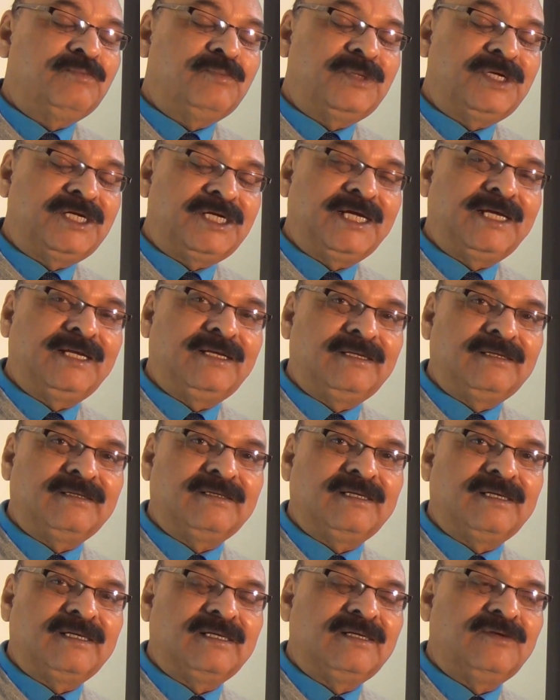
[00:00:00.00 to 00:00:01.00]

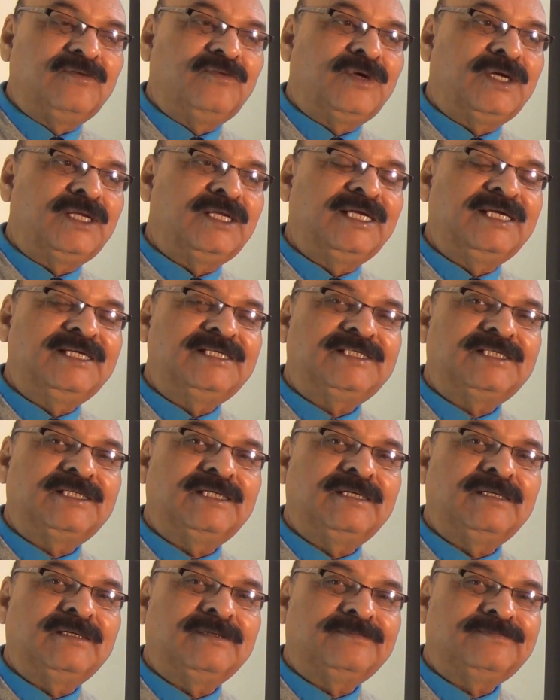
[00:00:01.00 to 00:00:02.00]
Britain. One is
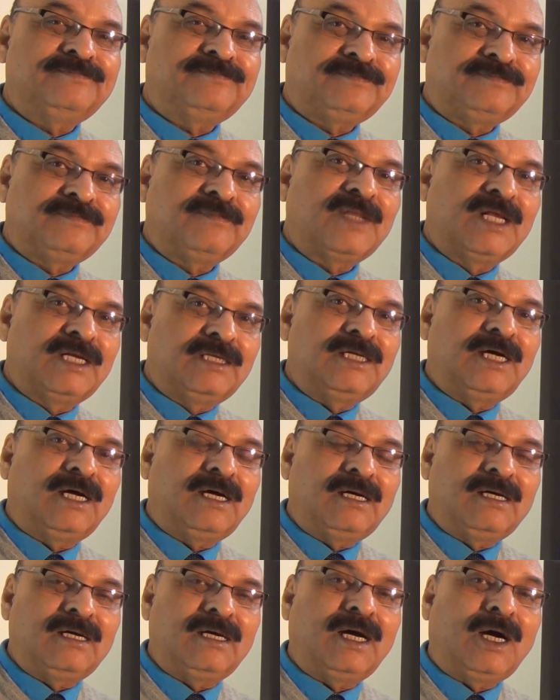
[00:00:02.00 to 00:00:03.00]

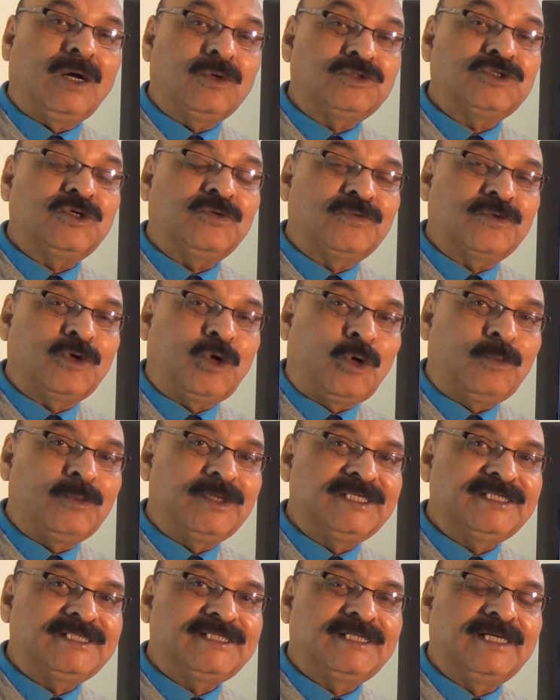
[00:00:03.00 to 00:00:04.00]
the House of
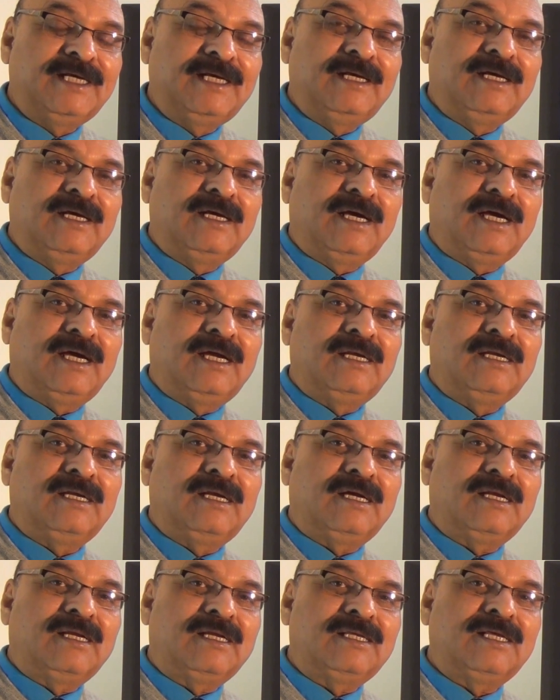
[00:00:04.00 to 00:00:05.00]
Commons
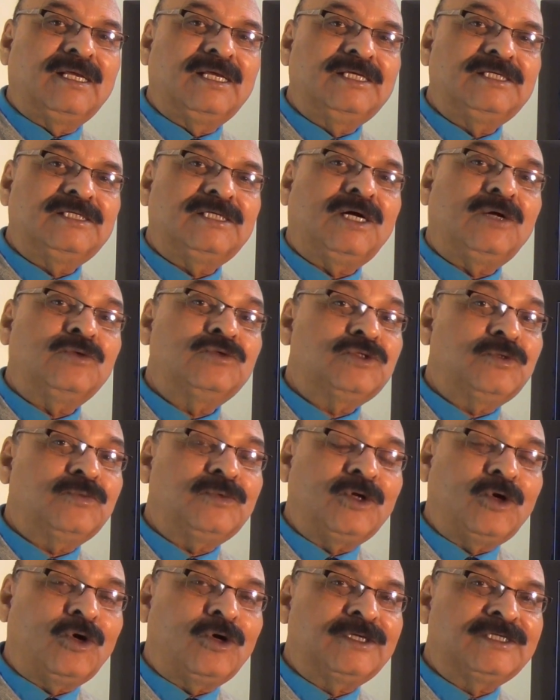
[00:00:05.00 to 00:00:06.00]
and another is House
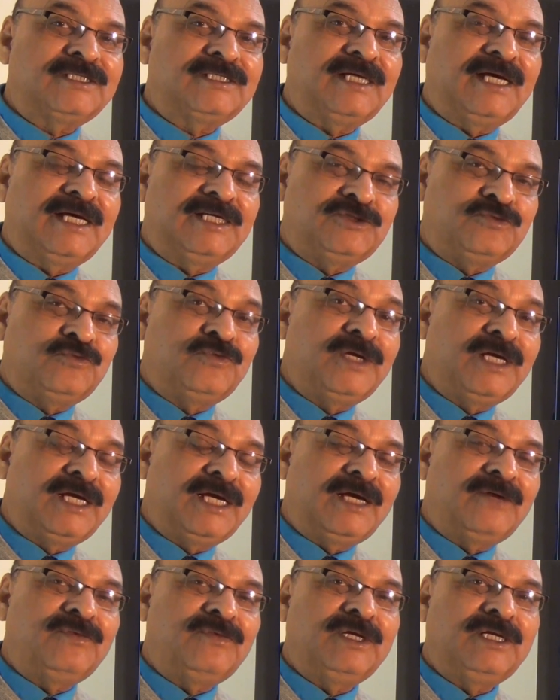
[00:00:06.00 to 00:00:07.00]
of Lords, as we
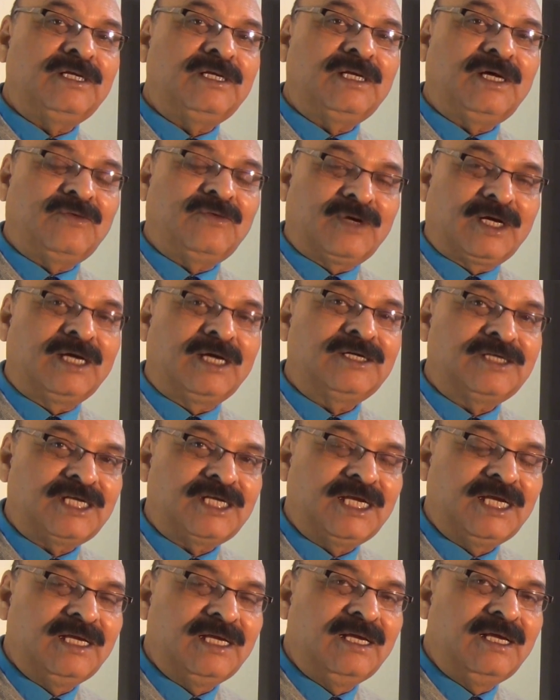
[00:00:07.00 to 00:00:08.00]
have in our
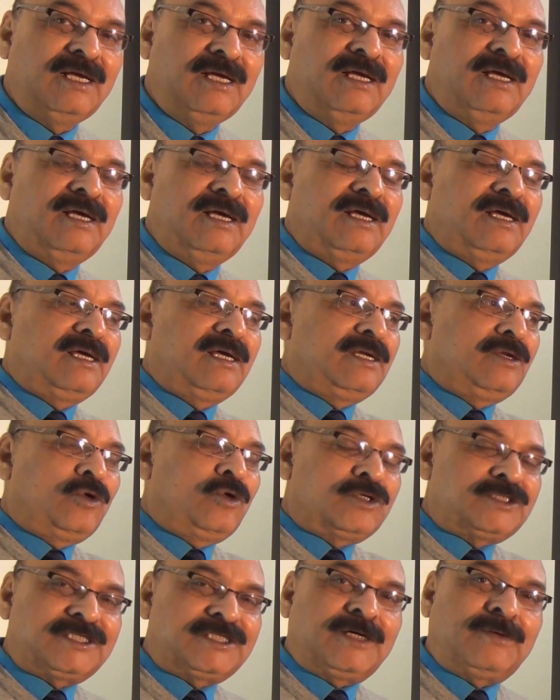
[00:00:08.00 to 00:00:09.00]
country,
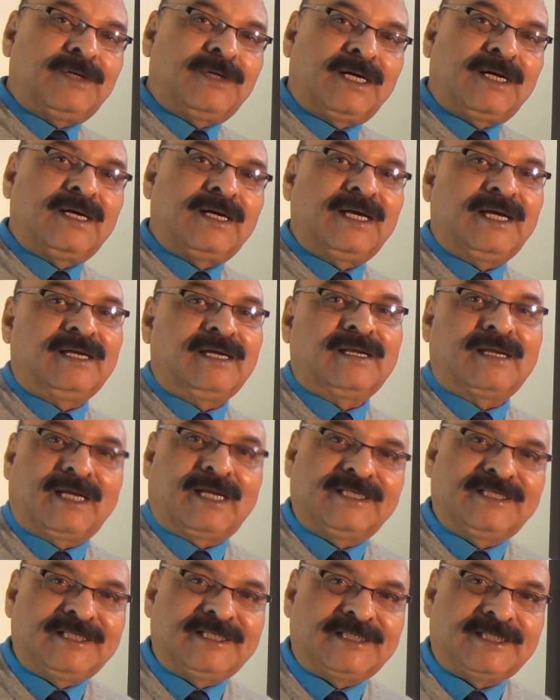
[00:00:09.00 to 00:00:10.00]
Lok Sabha and
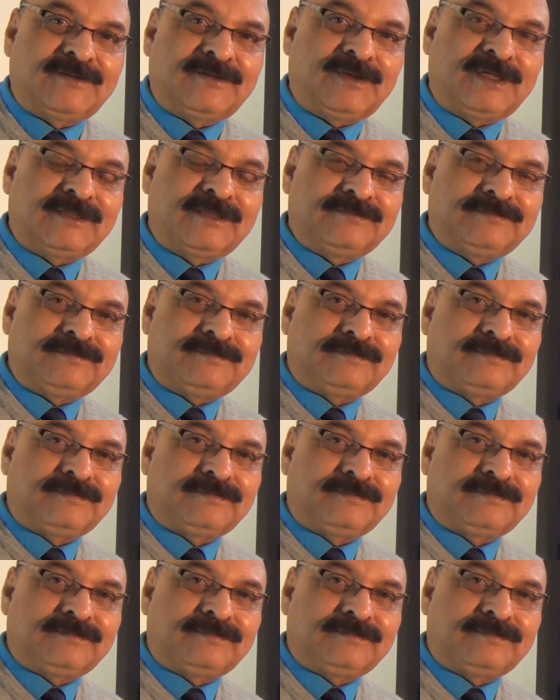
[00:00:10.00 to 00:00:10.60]
Rajya Sabha.